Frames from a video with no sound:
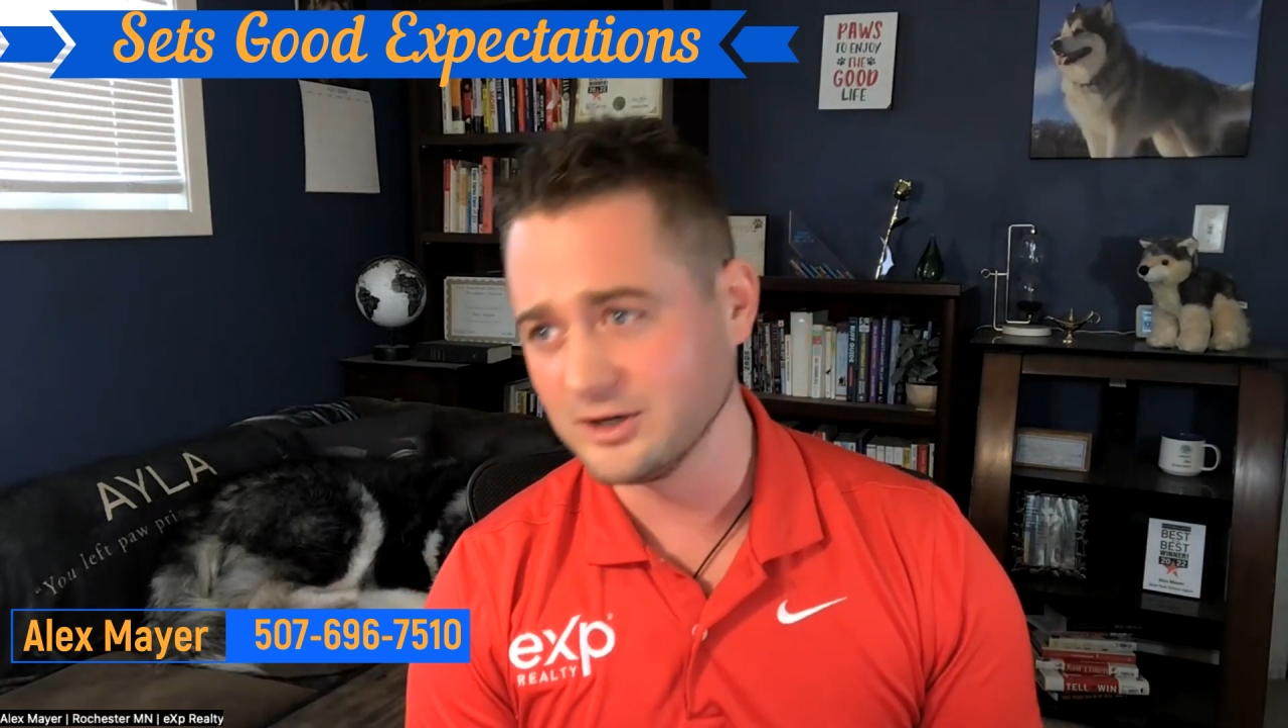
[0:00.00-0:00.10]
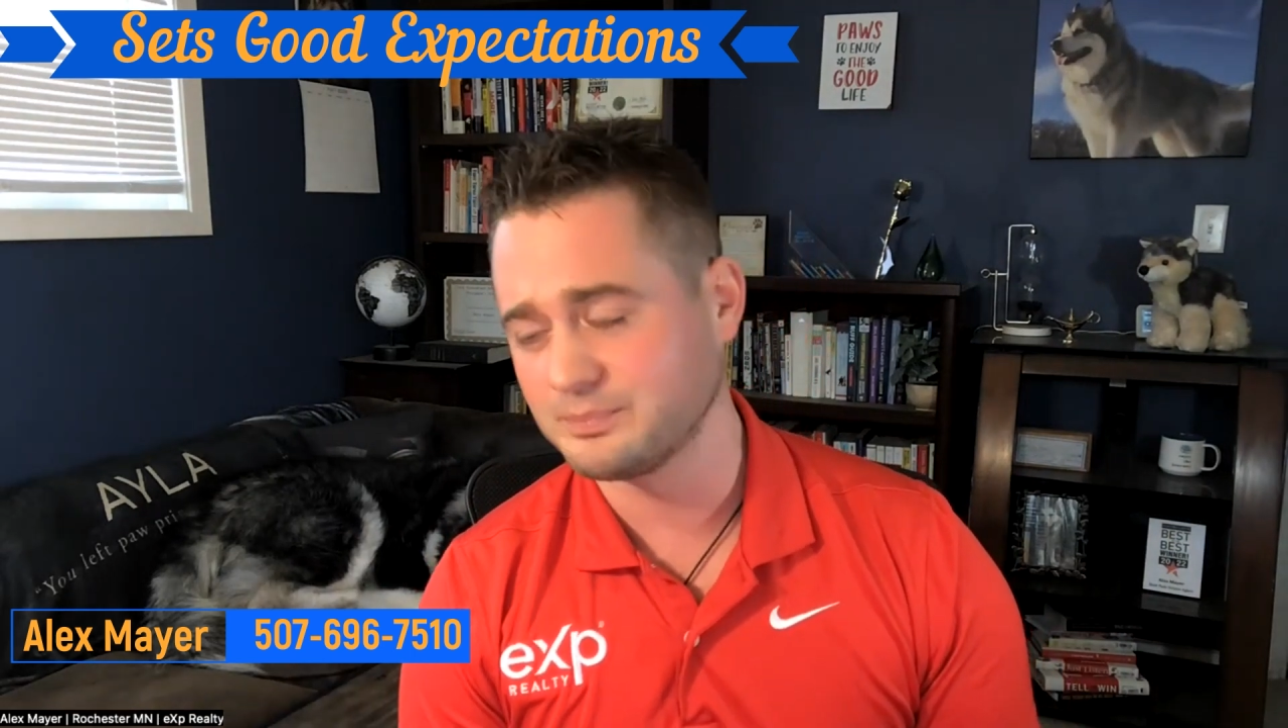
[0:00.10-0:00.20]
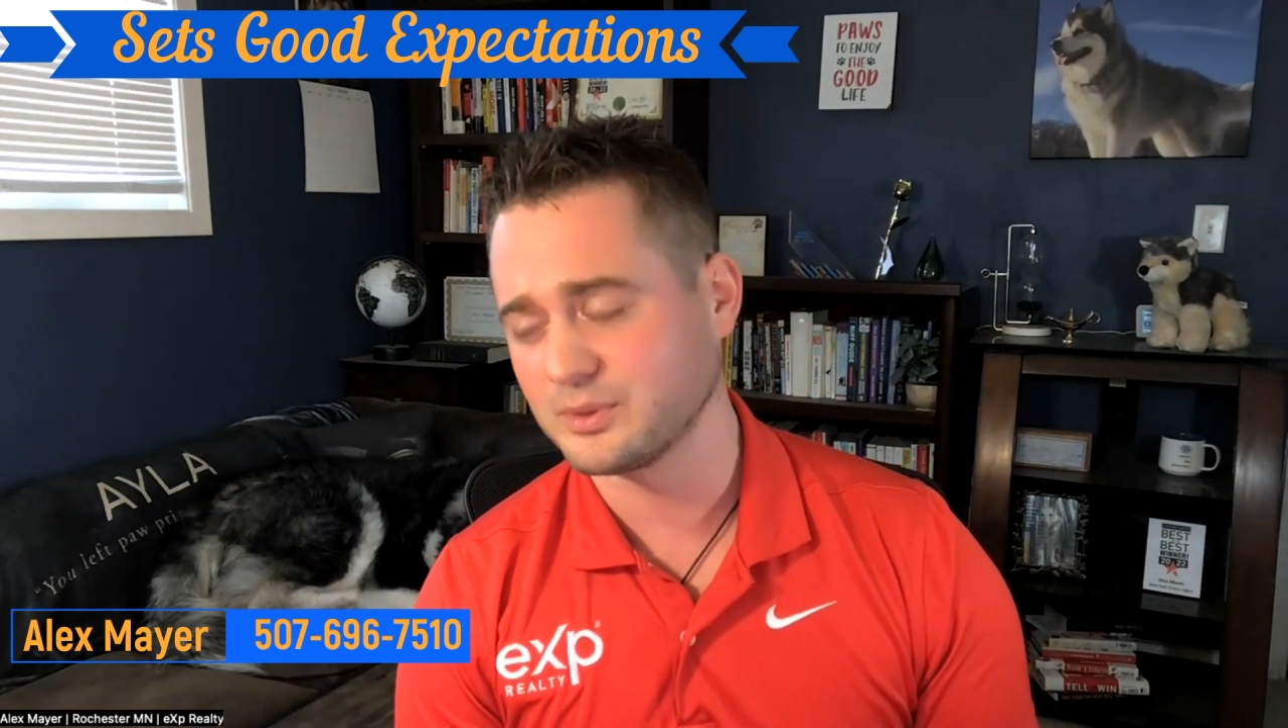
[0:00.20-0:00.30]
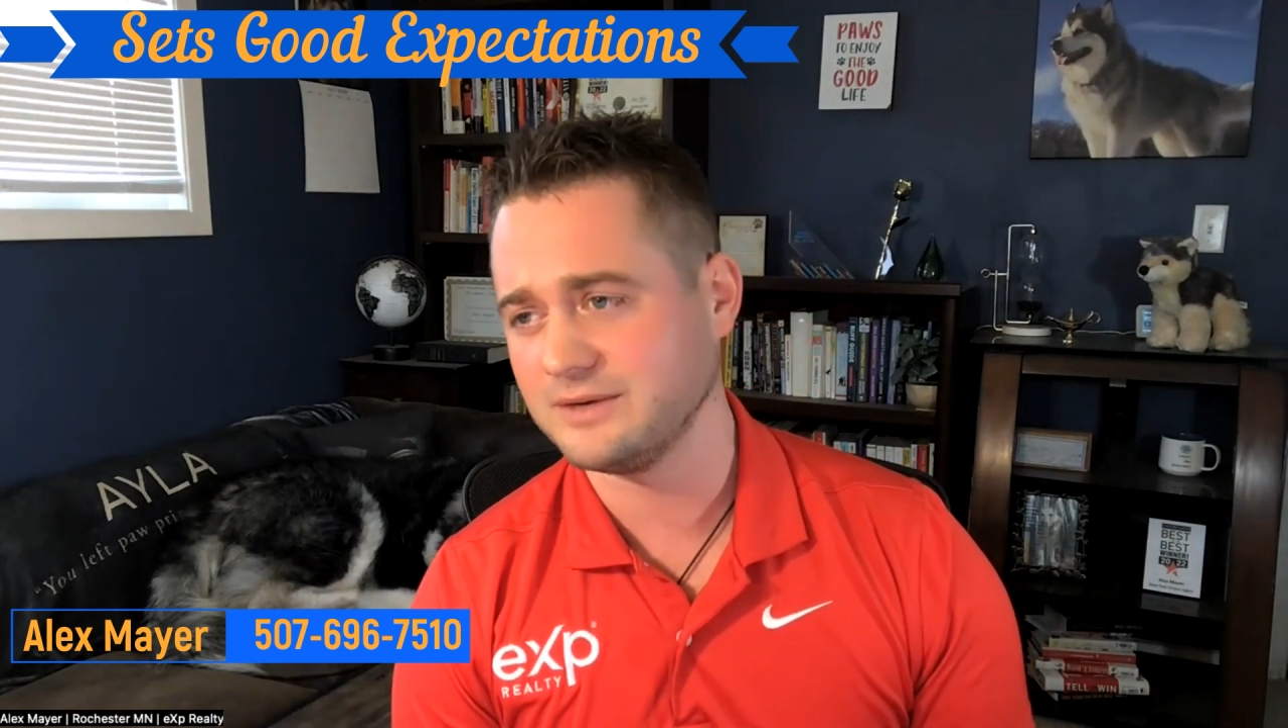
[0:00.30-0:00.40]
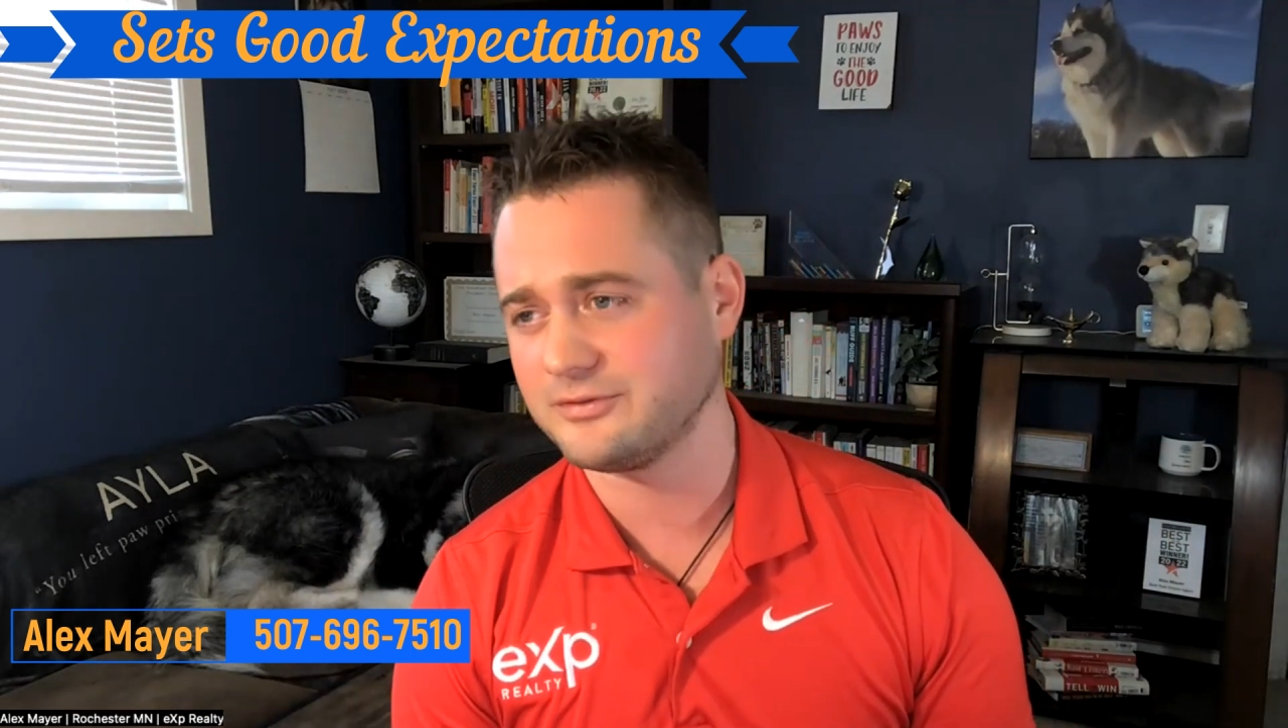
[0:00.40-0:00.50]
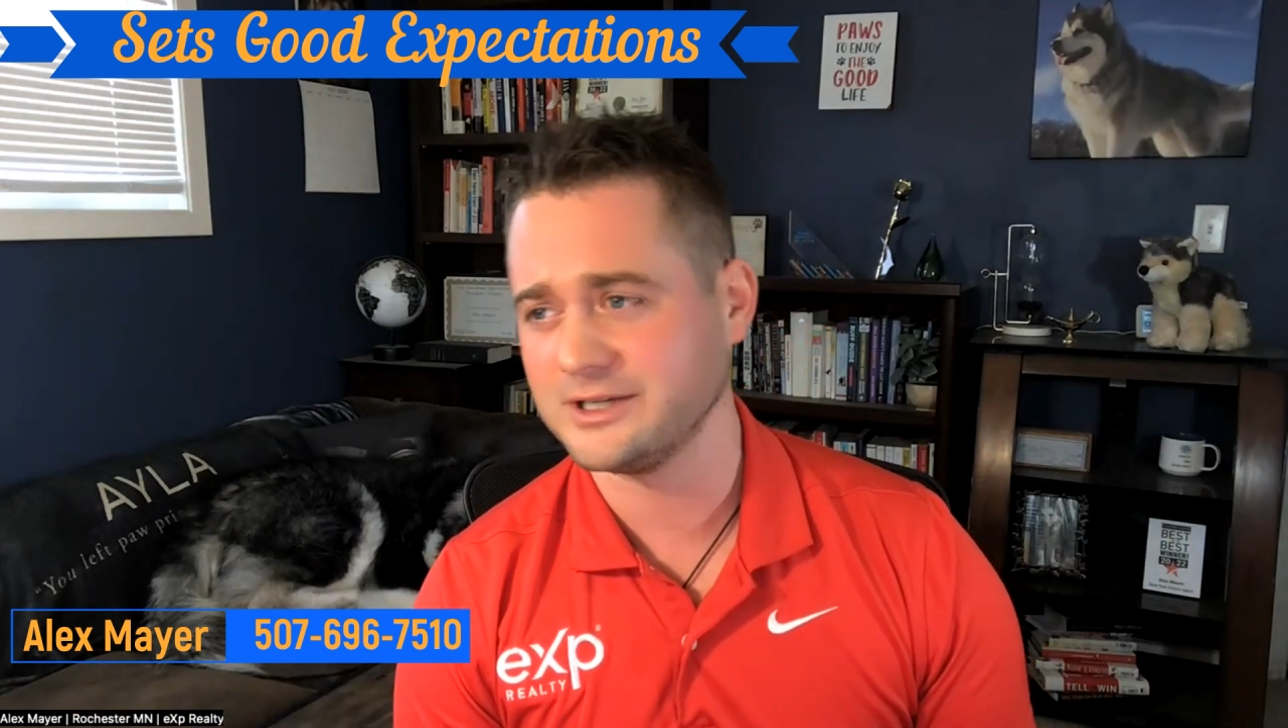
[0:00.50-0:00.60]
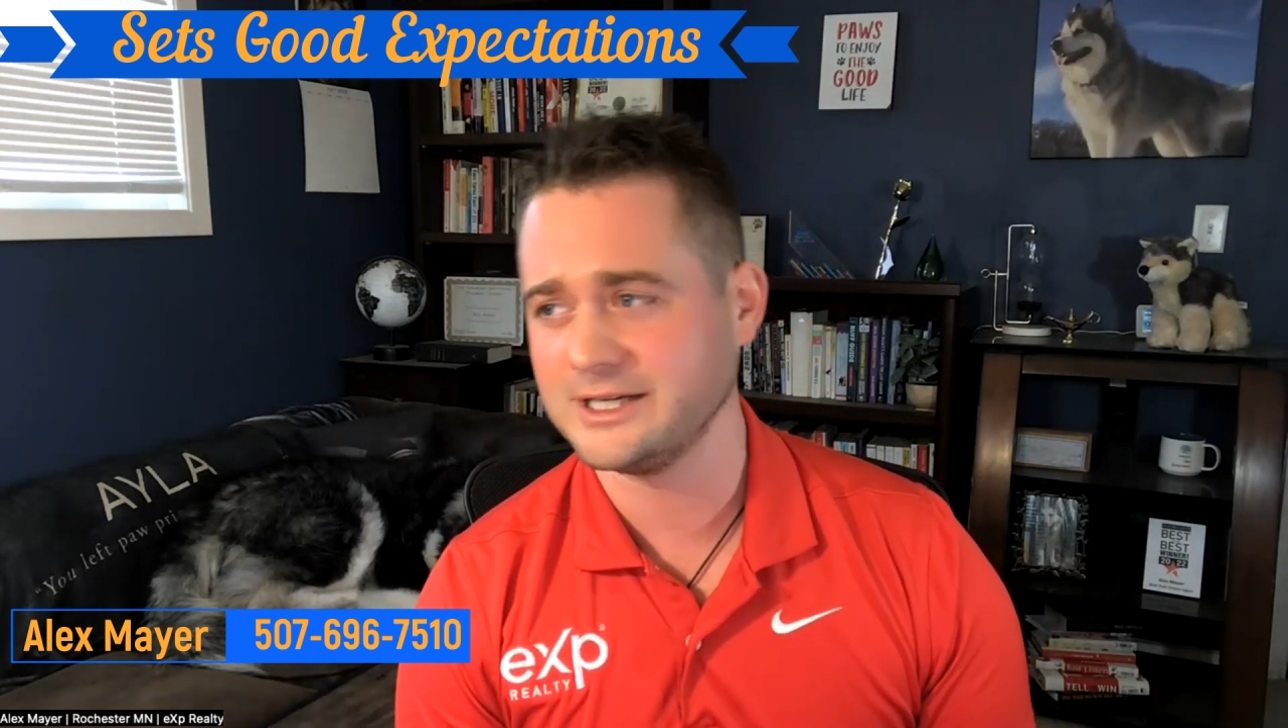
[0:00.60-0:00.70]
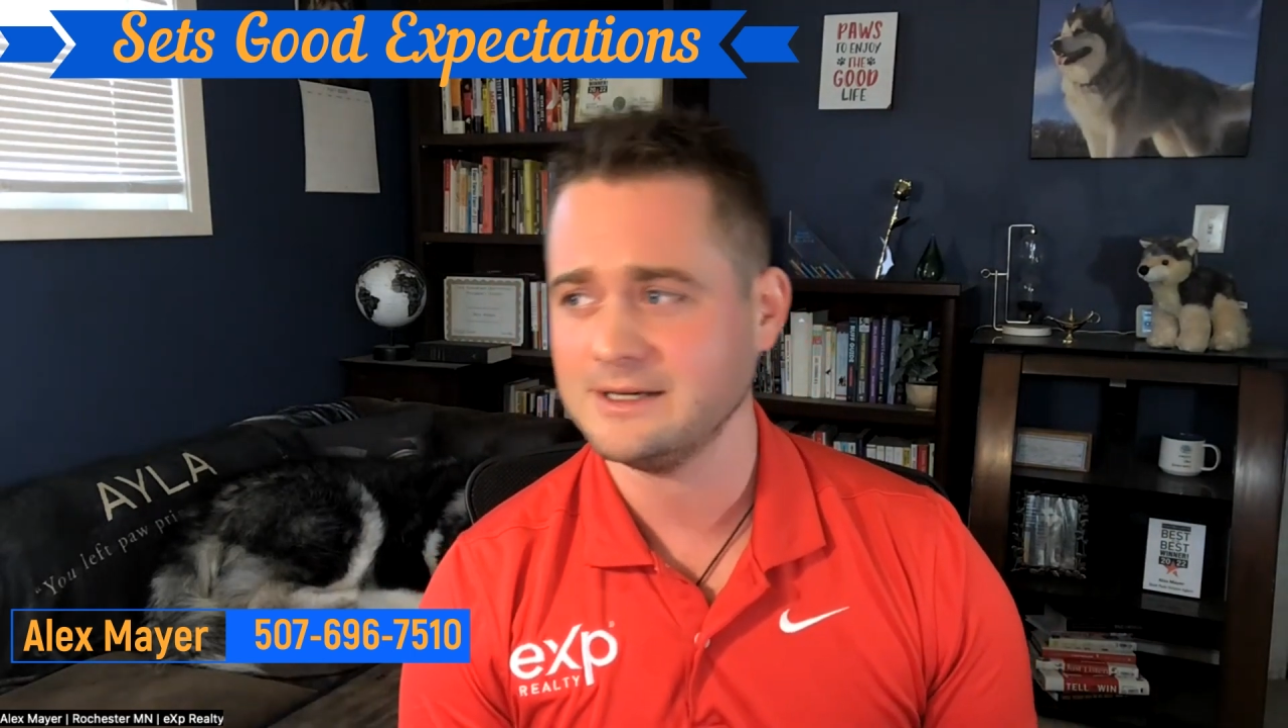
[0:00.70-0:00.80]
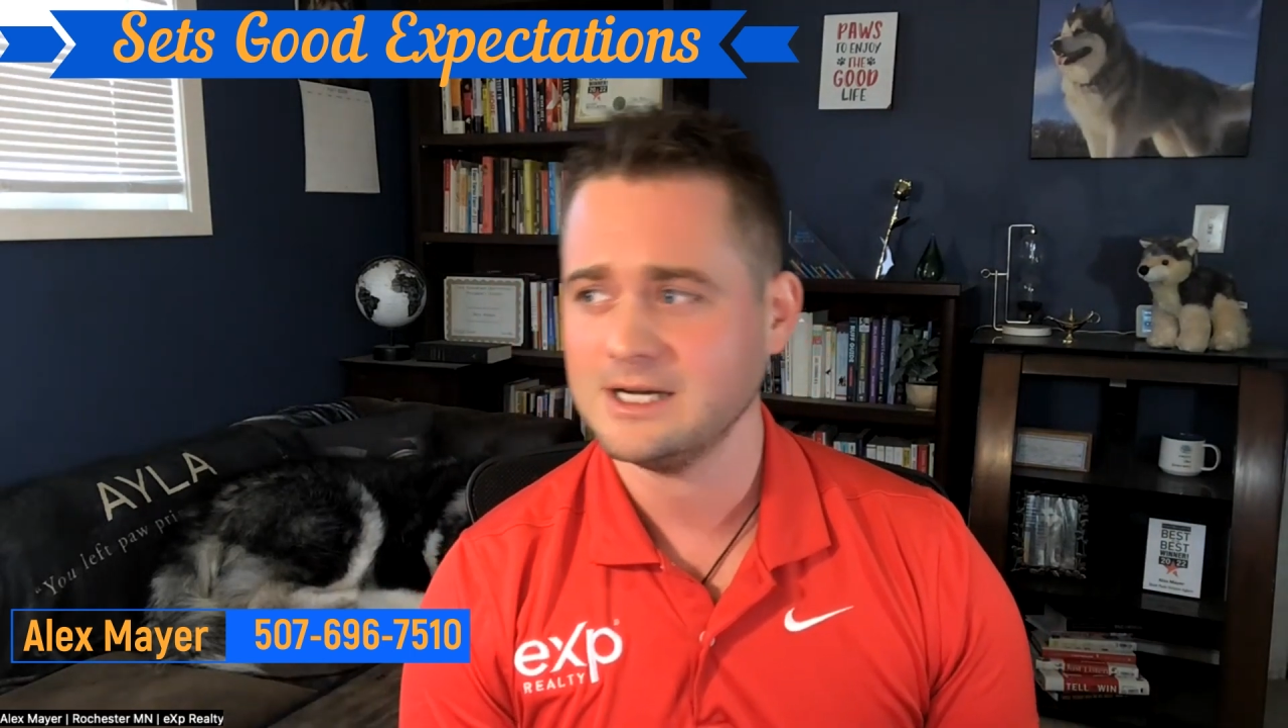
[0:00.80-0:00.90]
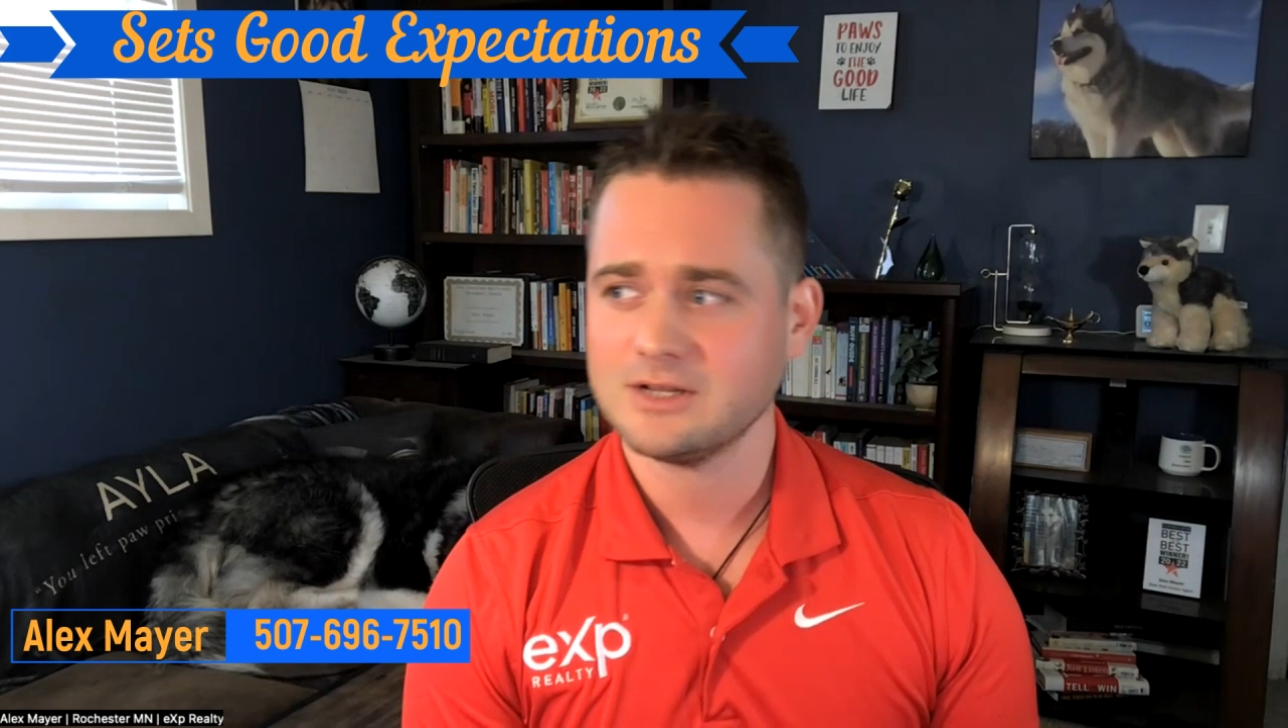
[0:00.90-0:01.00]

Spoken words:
briefly,